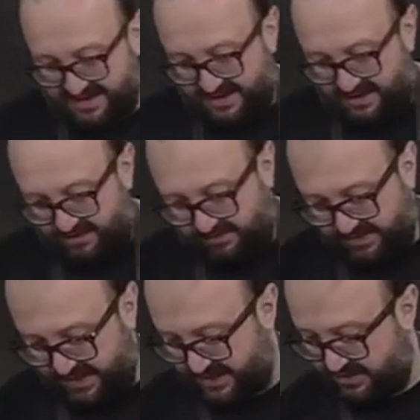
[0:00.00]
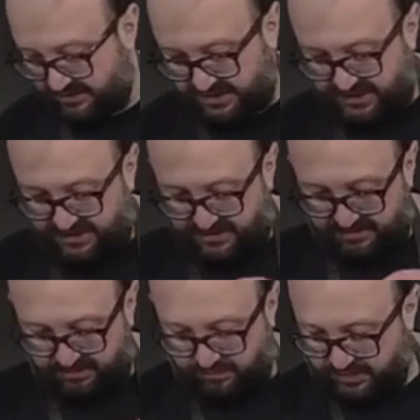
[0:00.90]
Oh, that goes in.
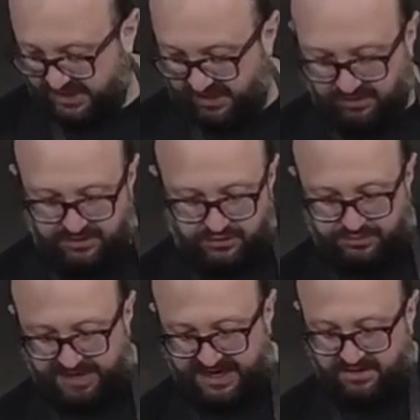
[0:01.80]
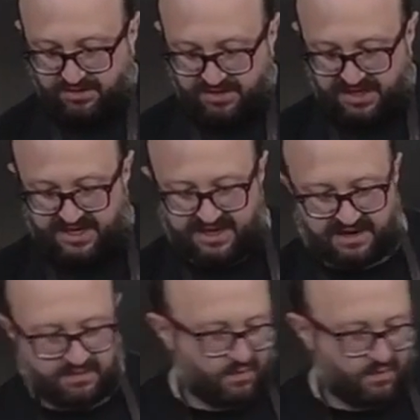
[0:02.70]
Towel goes back on. I got